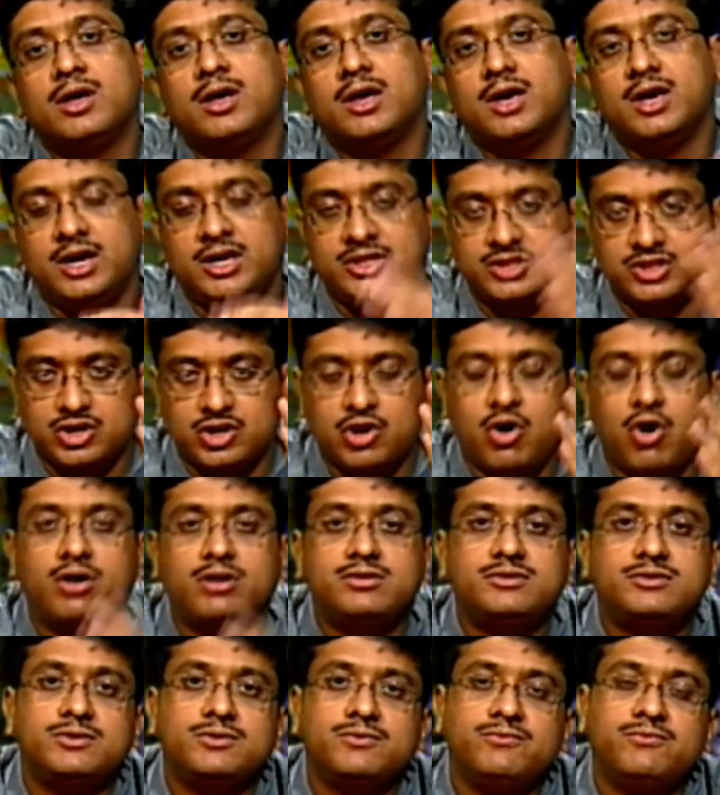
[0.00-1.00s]
in the
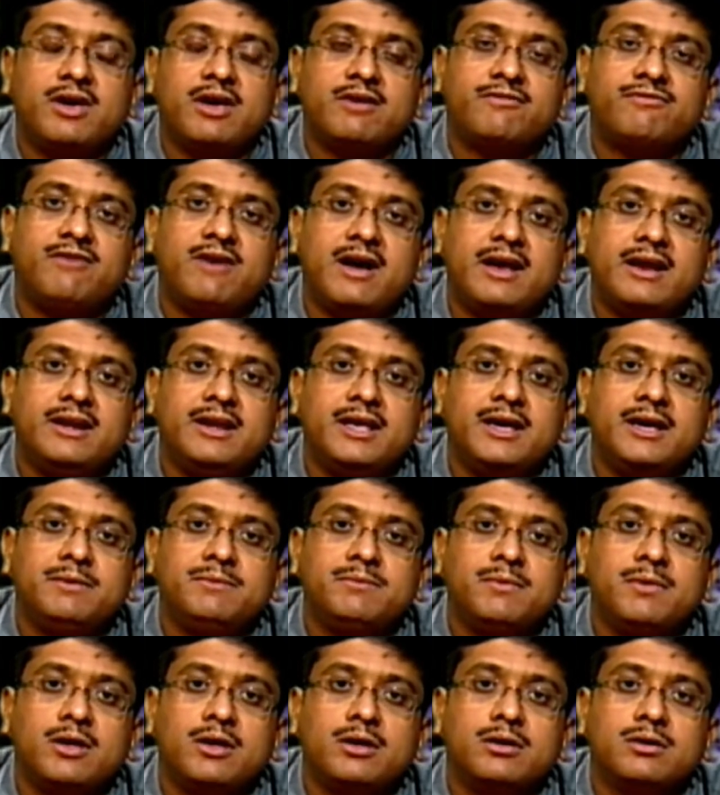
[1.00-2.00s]
north we are finding
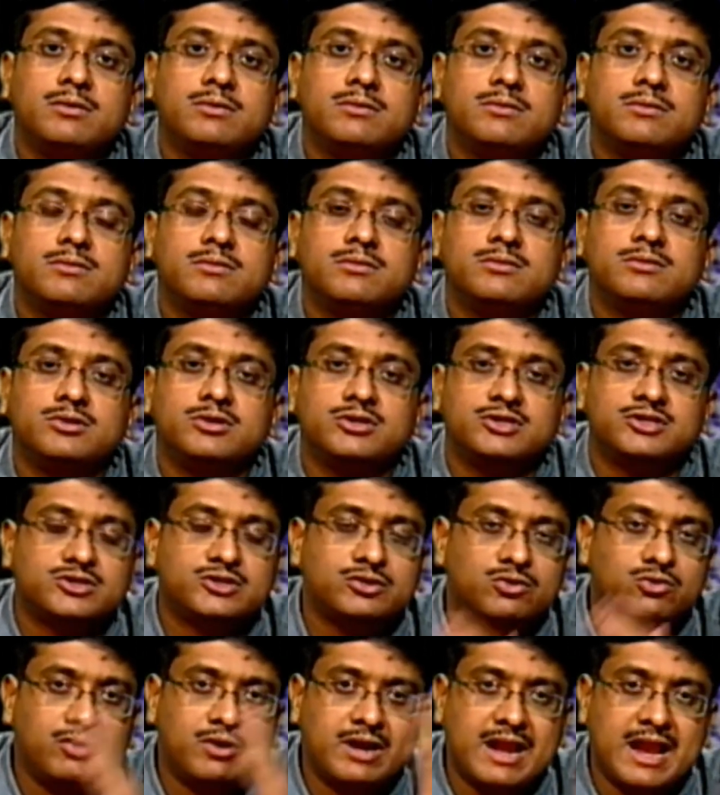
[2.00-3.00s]
the
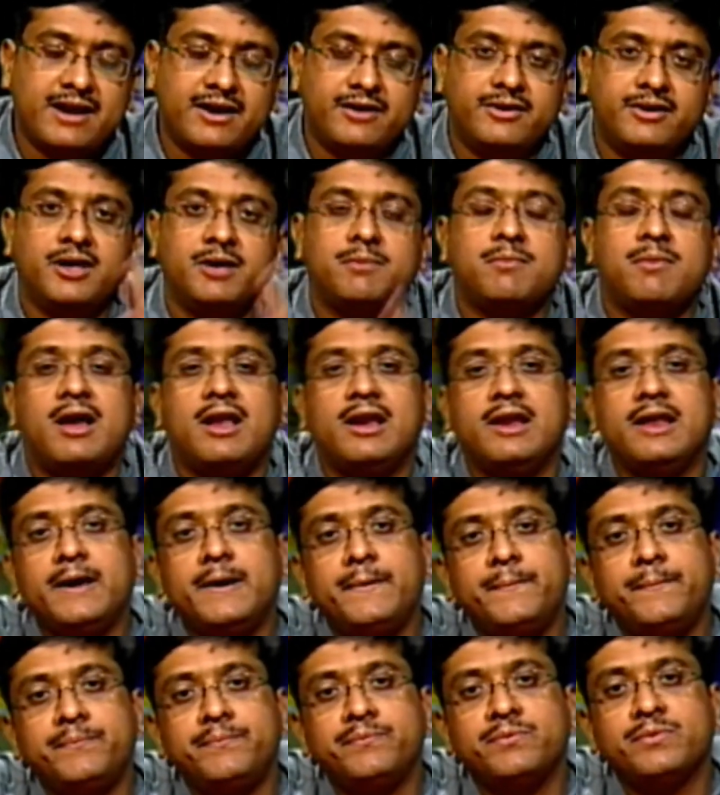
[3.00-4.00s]
snow-cladded Himalaya,
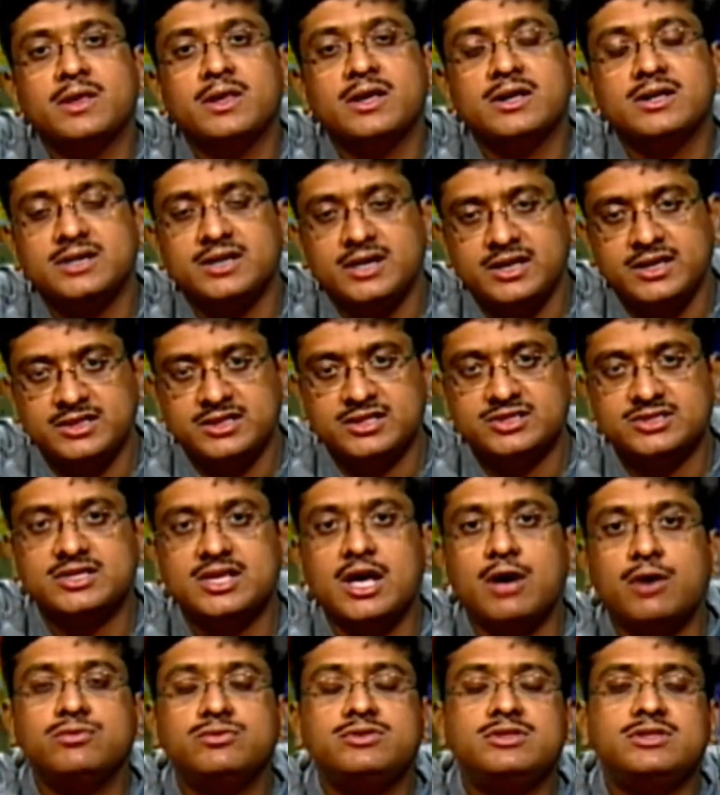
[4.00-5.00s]
in the
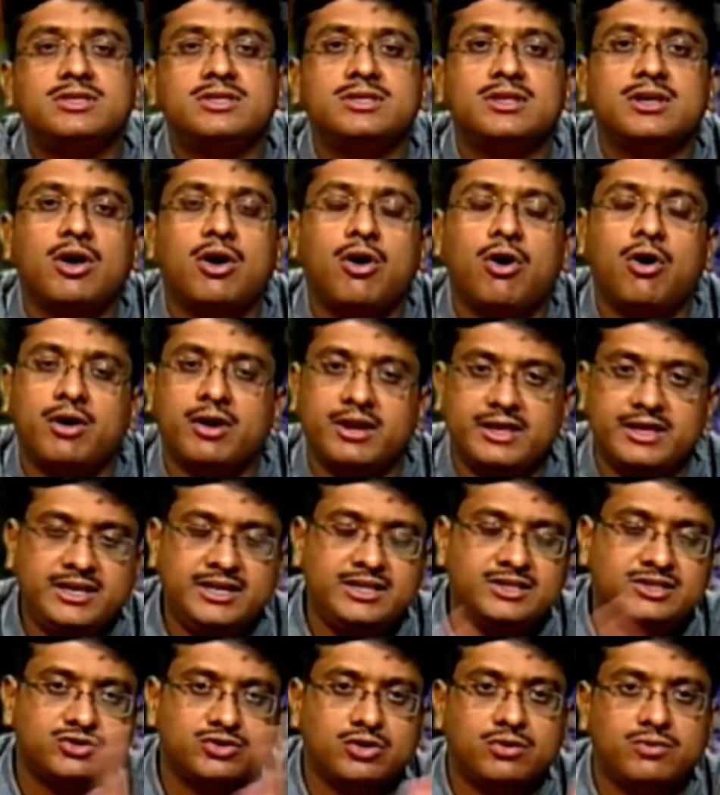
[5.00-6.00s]
south or
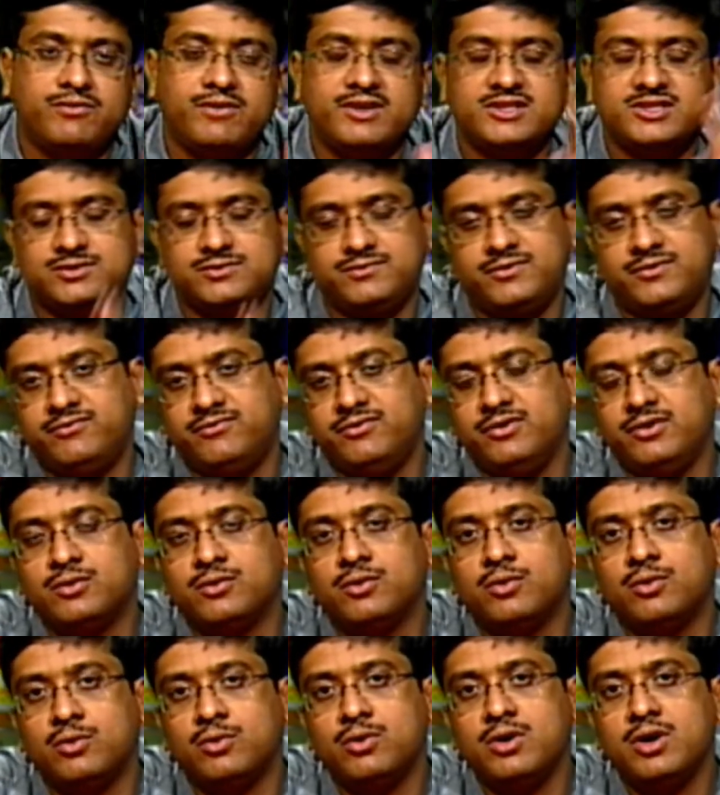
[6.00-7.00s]
east or west if we
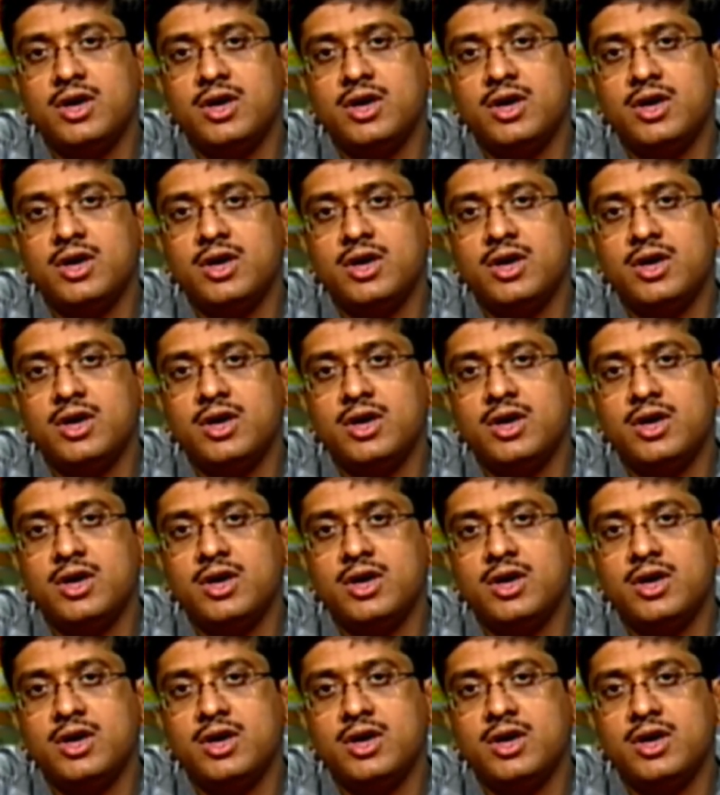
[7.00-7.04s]
go,